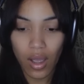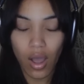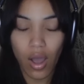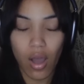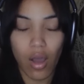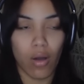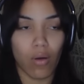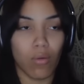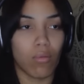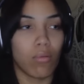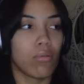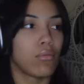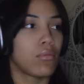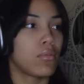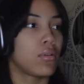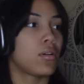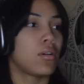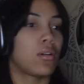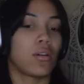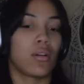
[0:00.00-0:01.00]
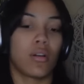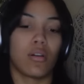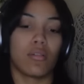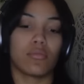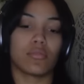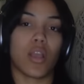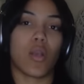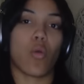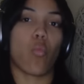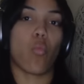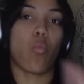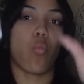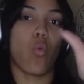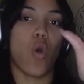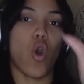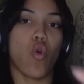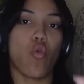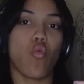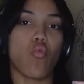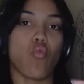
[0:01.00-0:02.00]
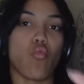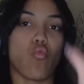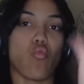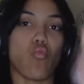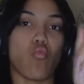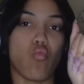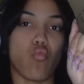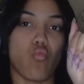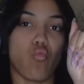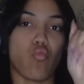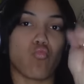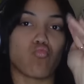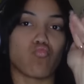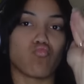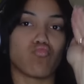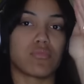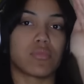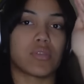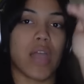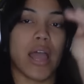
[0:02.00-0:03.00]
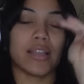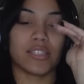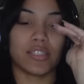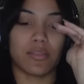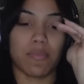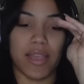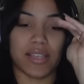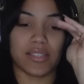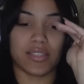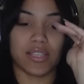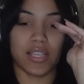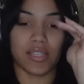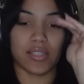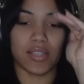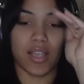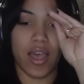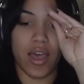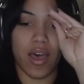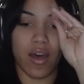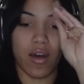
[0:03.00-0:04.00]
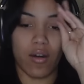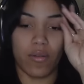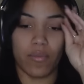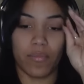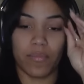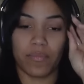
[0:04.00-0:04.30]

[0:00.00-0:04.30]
Oh. It's like, whoa. That's messy as hell.